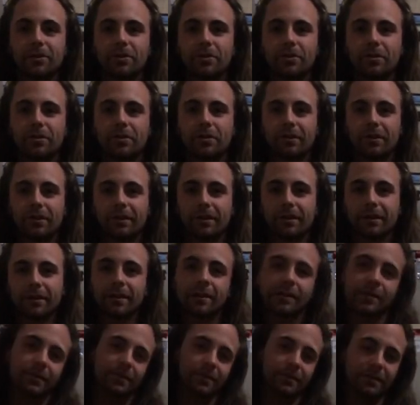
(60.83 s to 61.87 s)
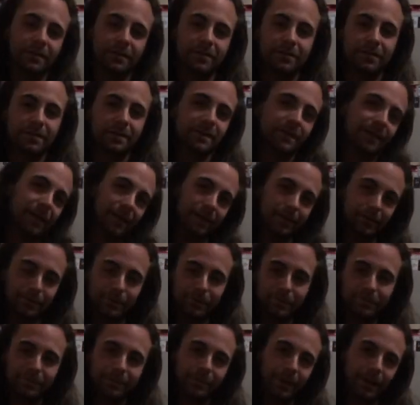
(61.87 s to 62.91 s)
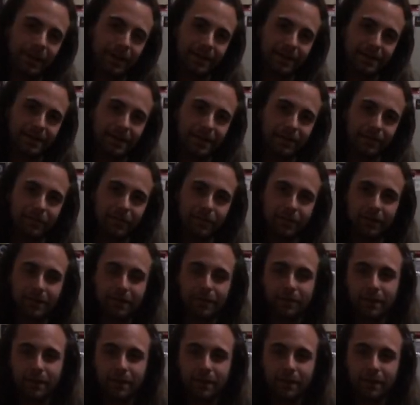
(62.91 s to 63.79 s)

Sure. I'll even take it back a step further